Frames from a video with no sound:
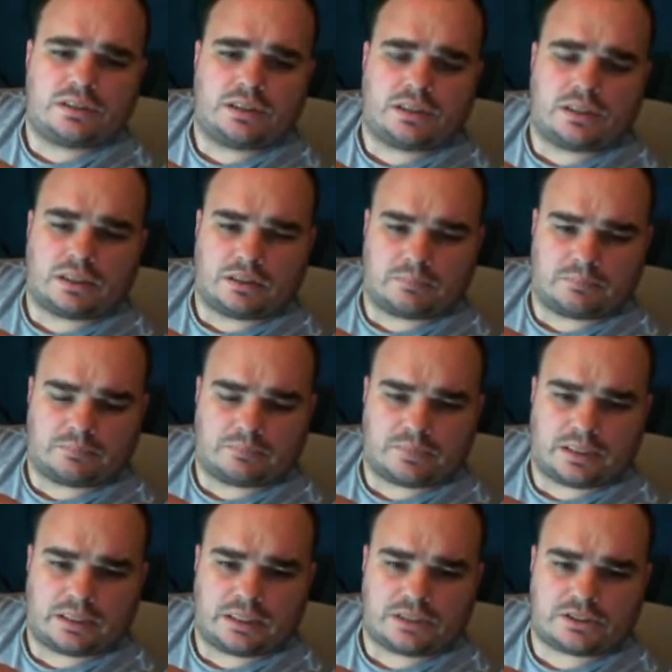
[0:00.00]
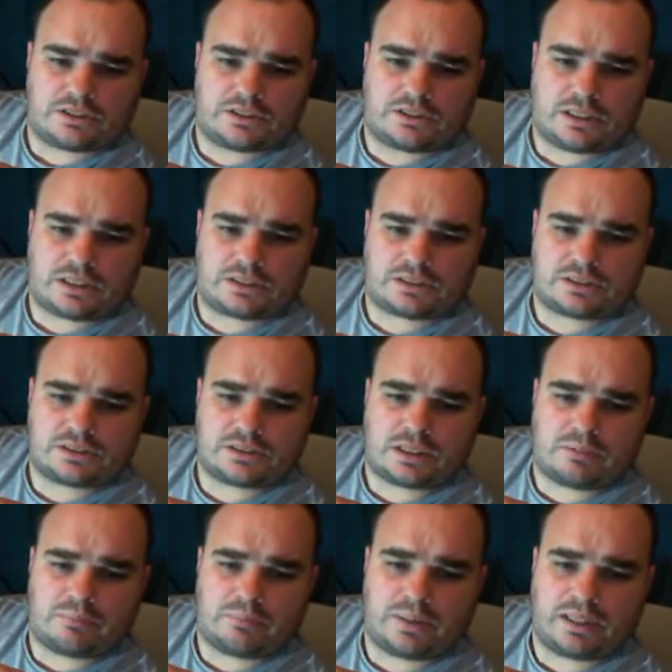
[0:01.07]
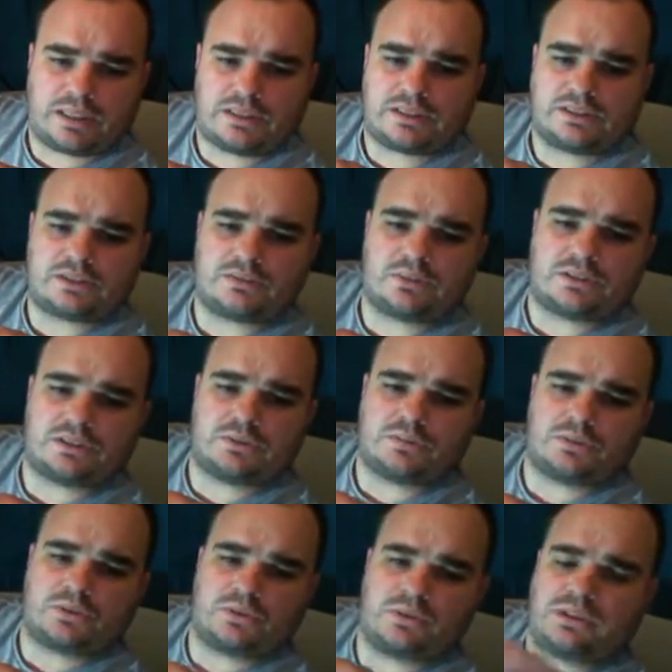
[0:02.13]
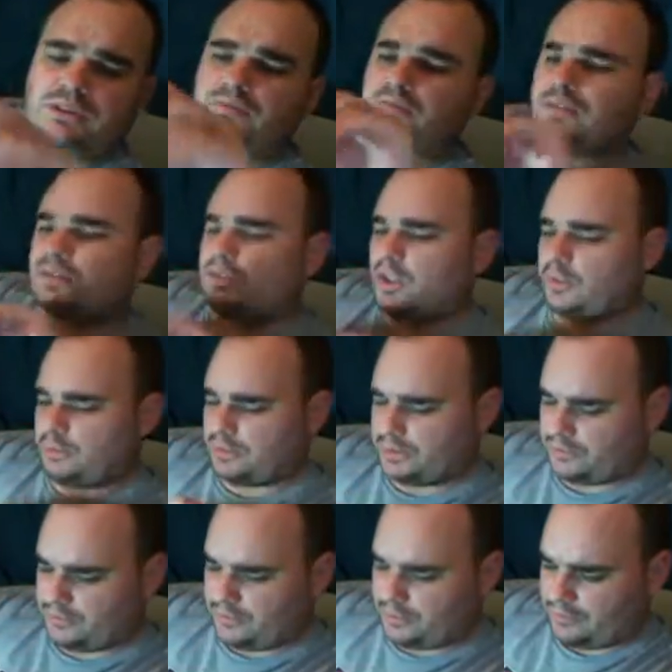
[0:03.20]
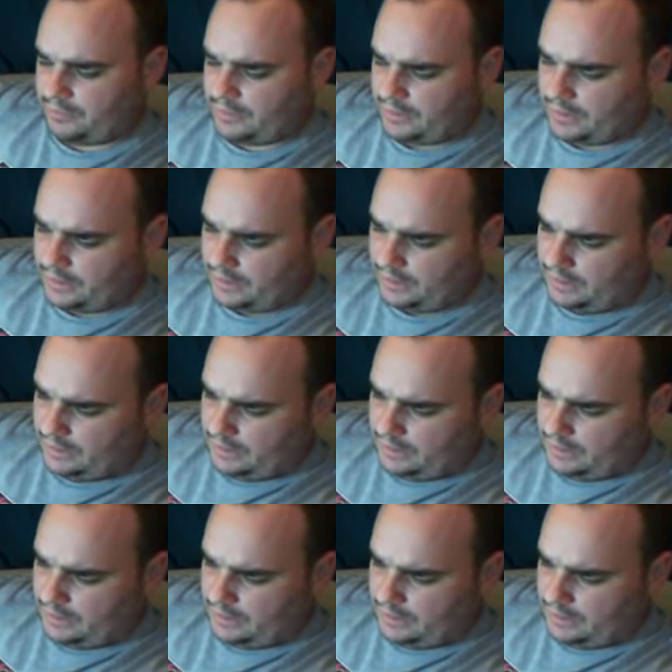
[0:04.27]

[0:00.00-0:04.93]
And it's just a base with some sort of different toppers for it, really,